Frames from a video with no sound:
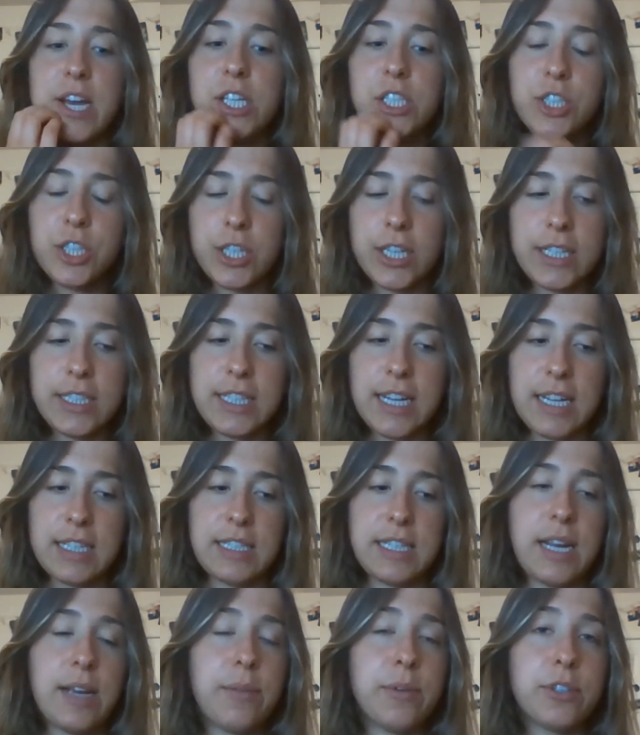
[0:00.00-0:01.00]
during
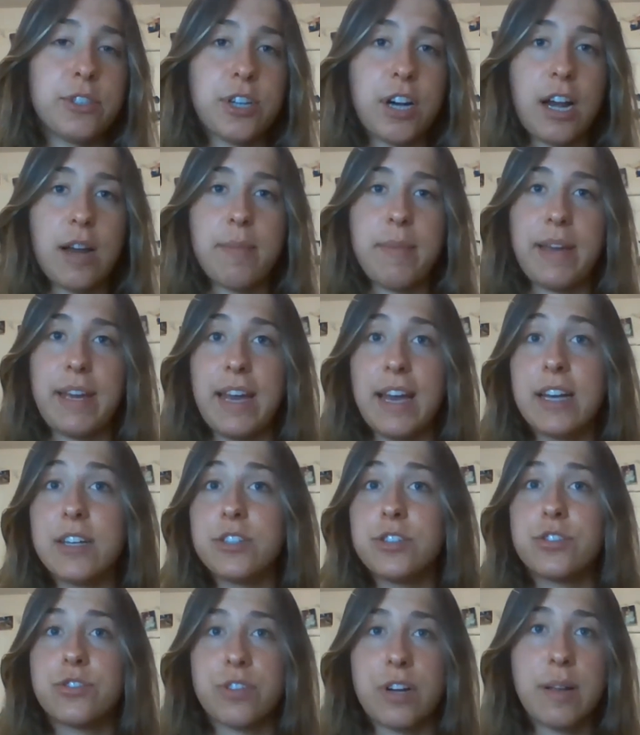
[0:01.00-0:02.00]
test day, we're trying to make it
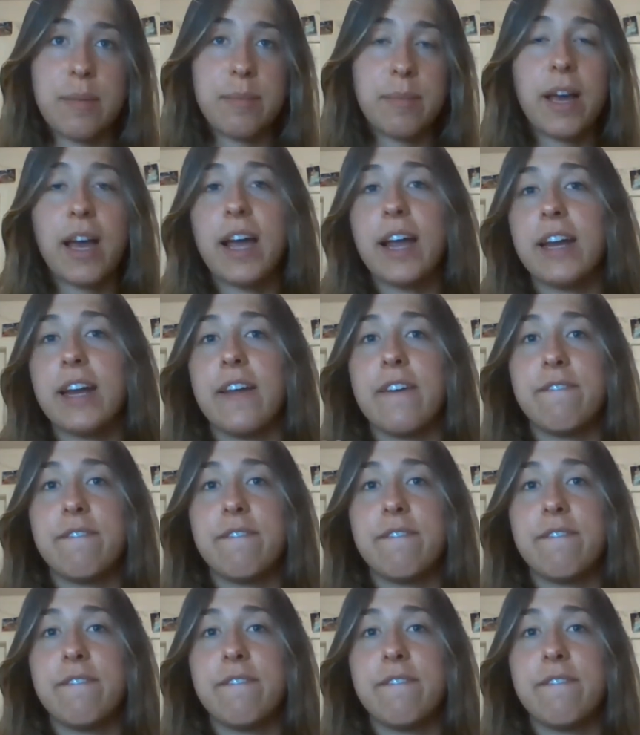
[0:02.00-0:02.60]
as streamlined,